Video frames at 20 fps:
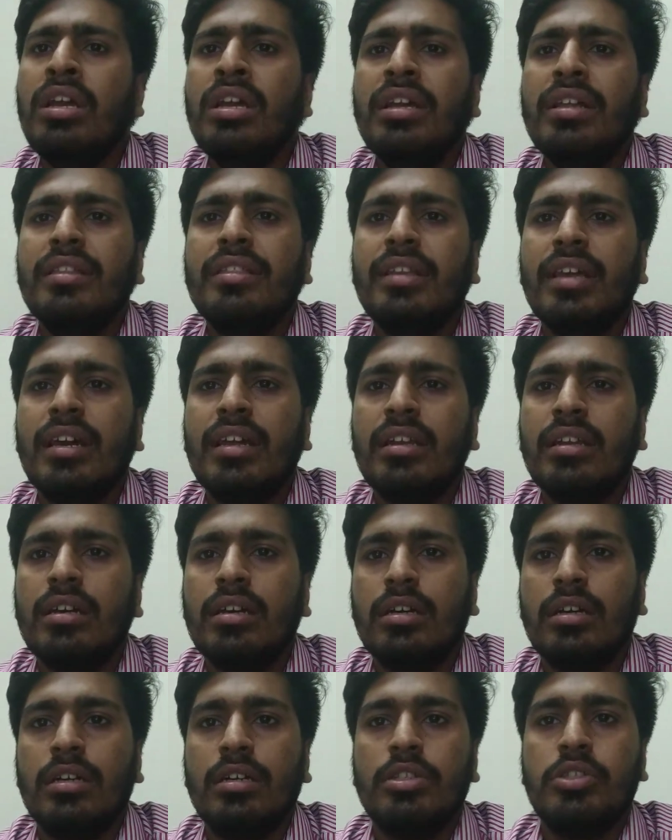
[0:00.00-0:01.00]
Then
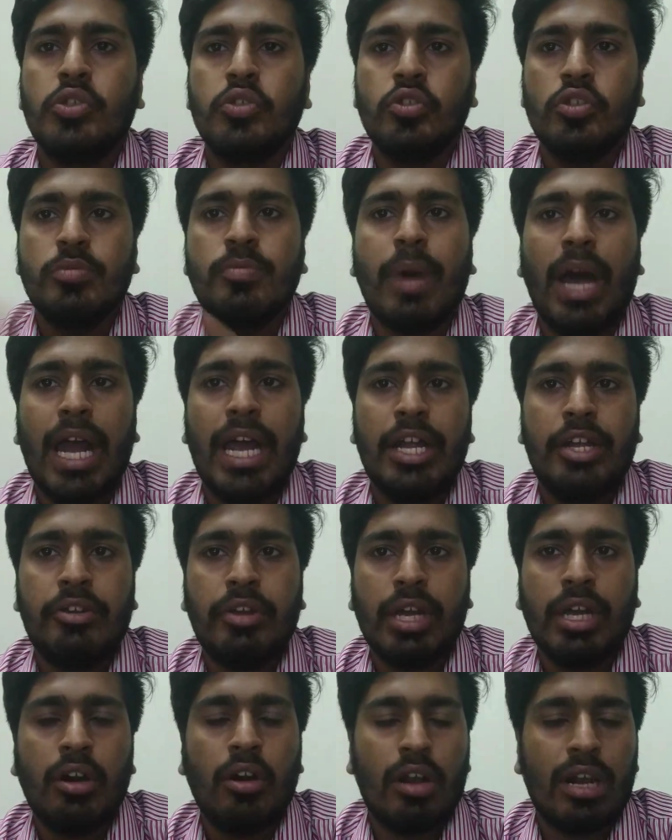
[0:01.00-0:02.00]
choose
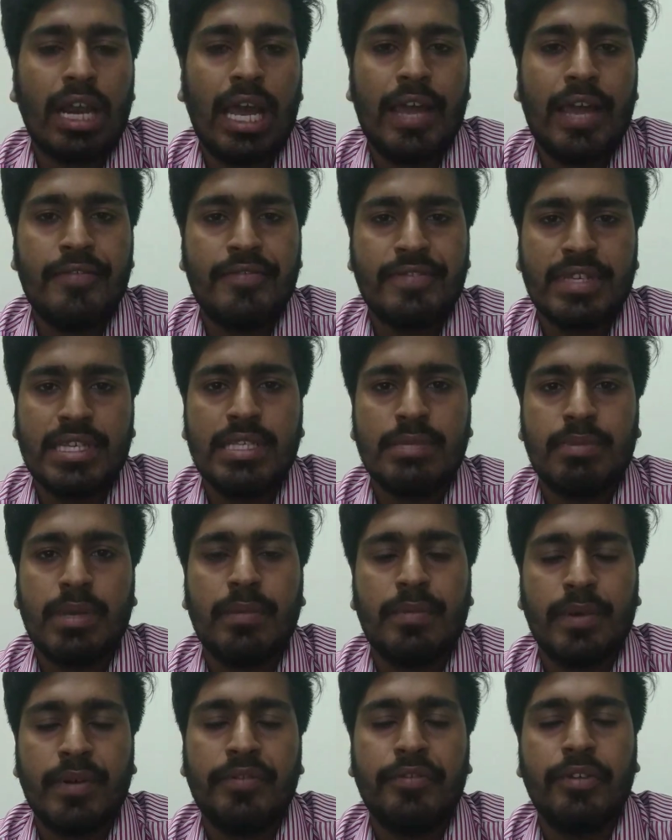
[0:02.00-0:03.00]
biotech or life science
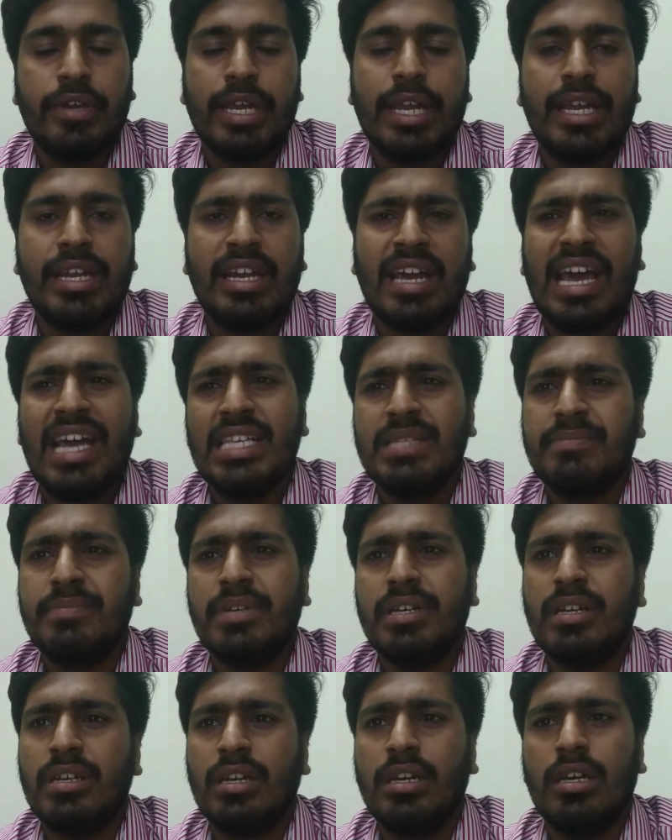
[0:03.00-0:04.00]
paper for GATE as
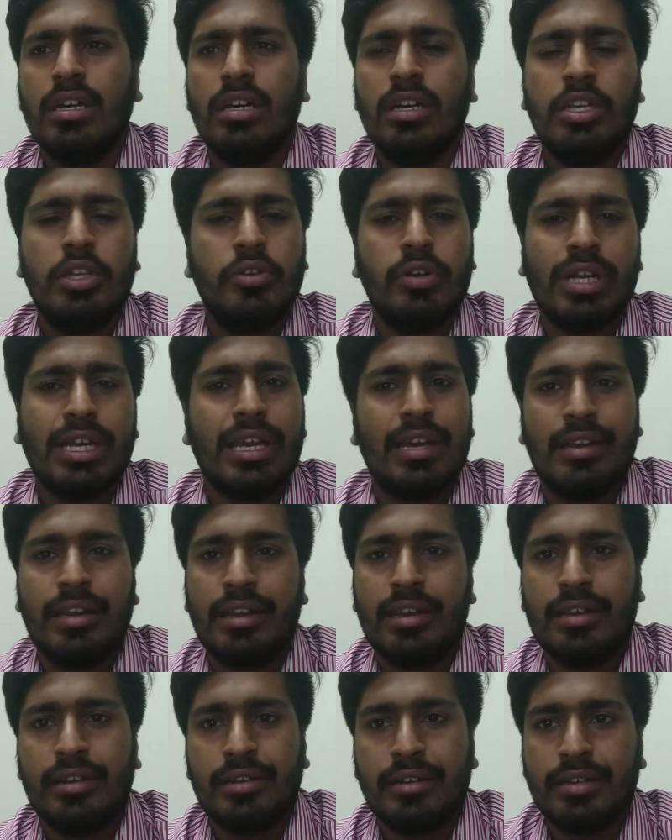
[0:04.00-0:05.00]
per your career
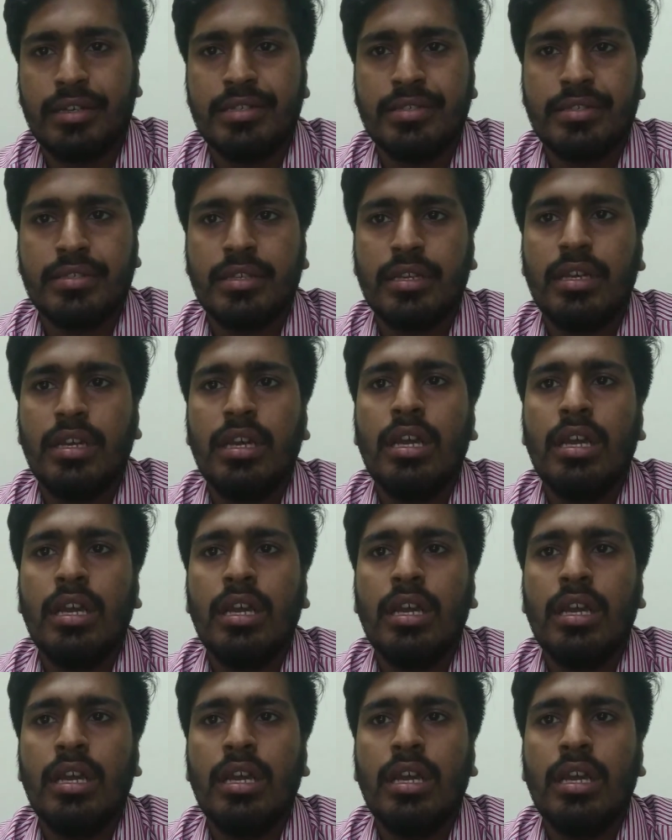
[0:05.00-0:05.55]
interest.